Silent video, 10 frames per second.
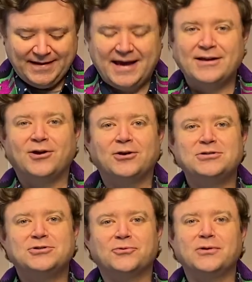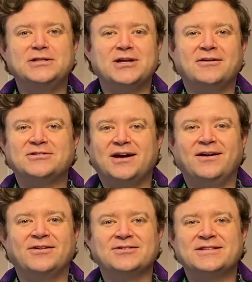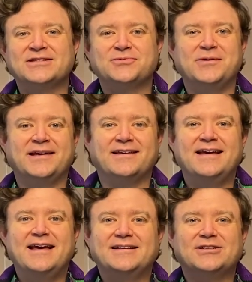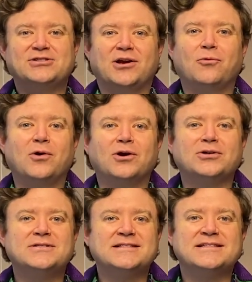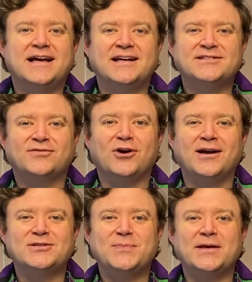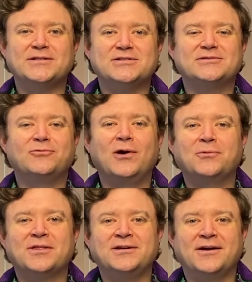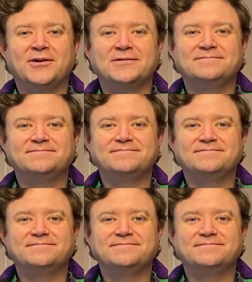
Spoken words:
I encourage you to reach out to others this week to share words and signs of Christ's peace, one with another.